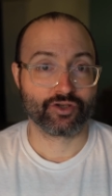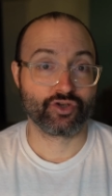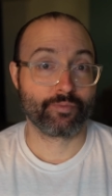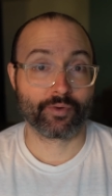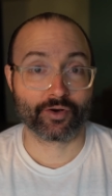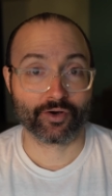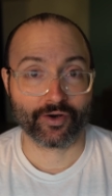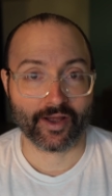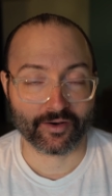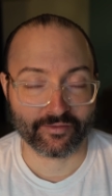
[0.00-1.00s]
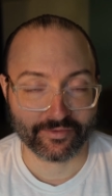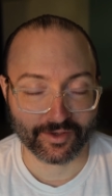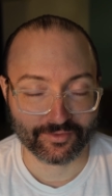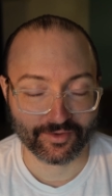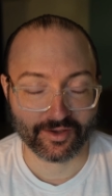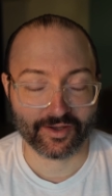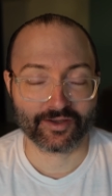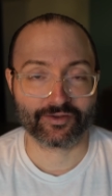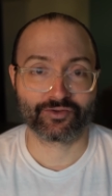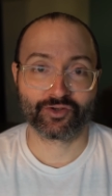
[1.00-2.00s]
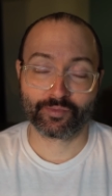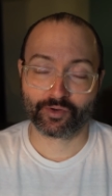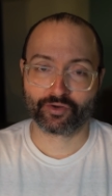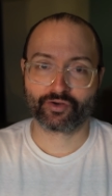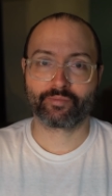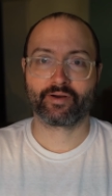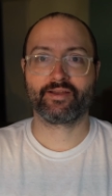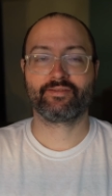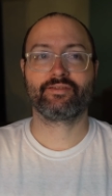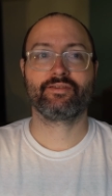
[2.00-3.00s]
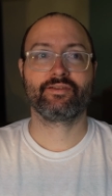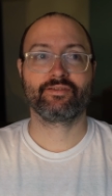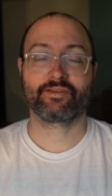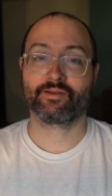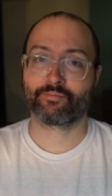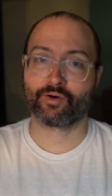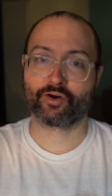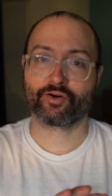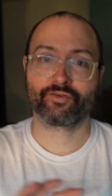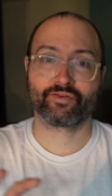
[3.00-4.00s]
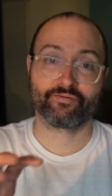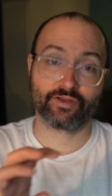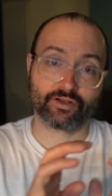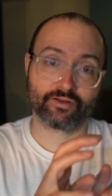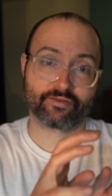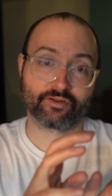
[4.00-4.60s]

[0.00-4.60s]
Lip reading: Jupiter out of fixed signs, Jupiter into Pisces, get Mars and Venus.